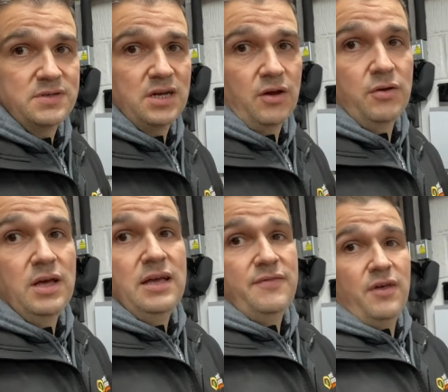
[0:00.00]
So
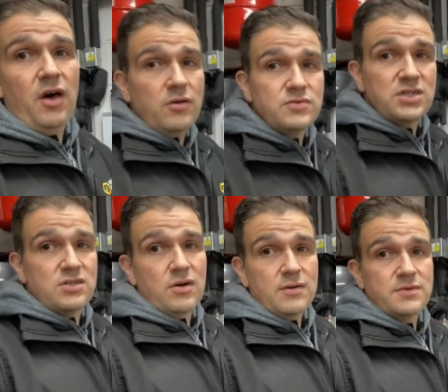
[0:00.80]
if the home's just
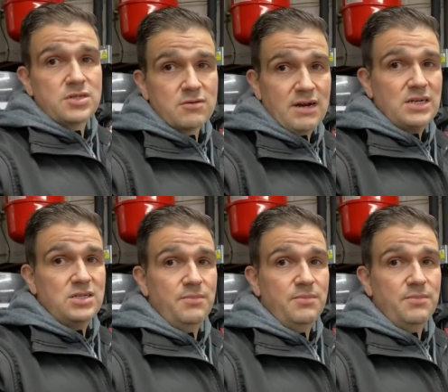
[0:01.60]
not up to scratch